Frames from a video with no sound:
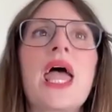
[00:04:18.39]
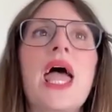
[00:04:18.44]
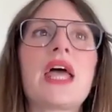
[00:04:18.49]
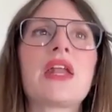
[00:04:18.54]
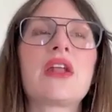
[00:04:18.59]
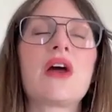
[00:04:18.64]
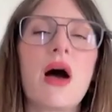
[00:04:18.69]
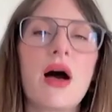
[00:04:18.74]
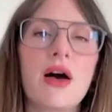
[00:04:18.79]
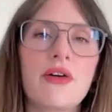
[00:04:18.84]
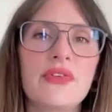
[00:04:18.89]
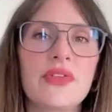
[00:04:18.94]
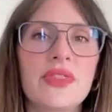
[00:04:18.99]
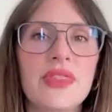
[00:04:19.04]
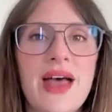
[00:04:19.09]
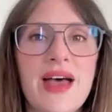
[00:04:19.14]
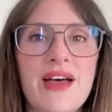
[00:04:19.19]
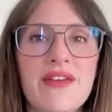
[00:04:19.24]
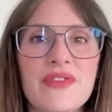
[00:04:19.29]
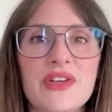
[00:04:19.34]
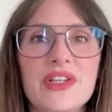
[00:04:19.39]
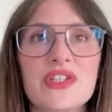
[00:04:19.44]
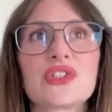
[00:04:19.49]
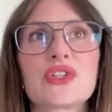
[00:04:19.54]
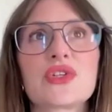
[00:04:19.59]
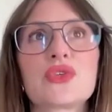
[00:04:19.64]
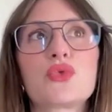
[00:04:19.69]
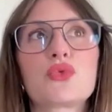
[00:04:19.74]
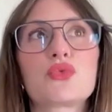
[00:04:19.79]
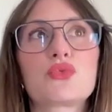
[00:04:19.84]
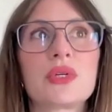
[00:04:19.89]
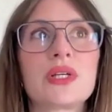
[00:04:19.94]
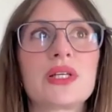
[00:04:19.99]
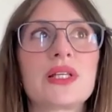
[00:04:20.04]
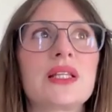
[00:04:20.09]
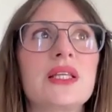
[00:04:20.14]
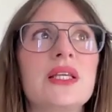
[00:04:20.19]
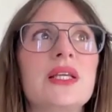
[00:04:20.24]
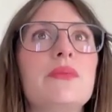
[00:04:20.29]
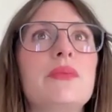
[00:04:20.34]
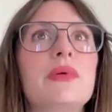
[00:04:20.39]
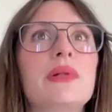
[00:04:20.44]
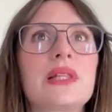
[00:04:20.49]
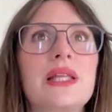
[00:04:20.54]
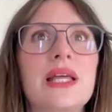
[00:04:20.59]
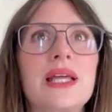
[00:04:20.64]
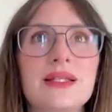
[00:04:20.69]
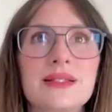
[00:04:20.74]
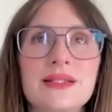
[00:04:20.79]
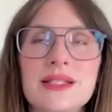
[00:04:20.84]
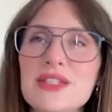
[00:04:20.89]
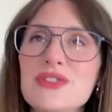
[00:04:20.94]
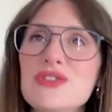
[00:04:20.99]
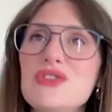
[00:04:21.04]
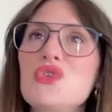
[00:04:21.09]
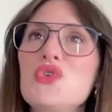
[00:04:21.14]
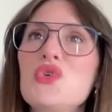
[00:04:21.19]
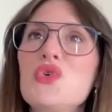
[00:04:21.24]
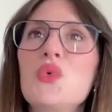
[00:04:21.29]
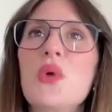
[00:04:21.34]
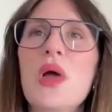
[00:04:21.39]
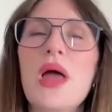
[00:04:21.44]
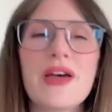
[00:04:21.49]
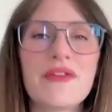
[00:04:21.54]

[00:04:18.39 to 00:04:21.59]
And often that vision really plays into,